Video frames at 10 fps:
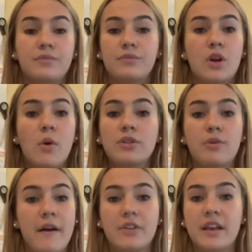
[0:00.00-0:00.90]
going through
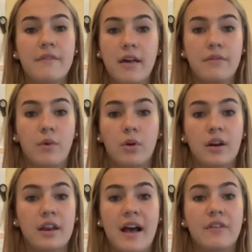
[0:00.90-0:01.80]
everything at Valley Forge
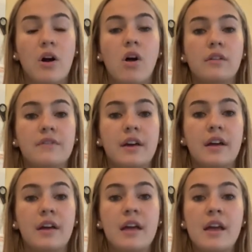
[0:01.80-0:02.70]
and having all of
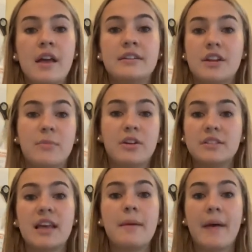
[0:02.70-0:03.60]
the detrimental
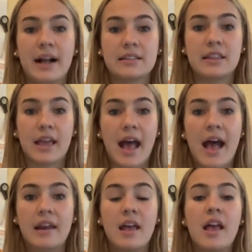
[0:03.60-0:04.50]
setbacks that they
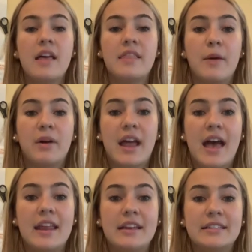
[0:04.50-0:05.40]
had. They went
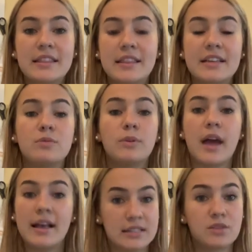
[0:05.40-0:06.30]
ahead and did this when the
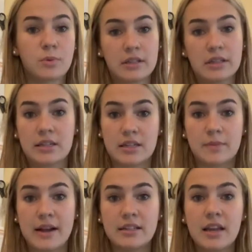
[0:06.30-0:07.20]
Hessians were least
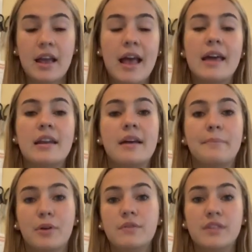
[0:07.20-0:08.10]
expecting, and it
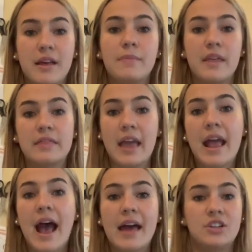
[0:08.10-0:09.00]
proved to them that they
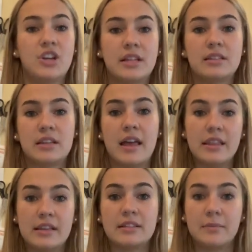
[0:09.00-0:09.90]
had a chance
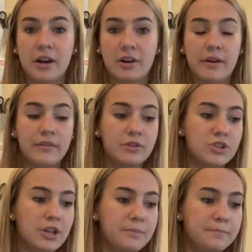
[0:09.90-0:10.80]
in this American
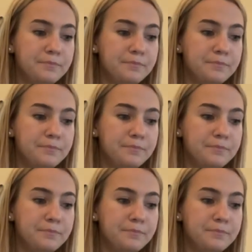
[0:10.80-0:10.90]
Revolution.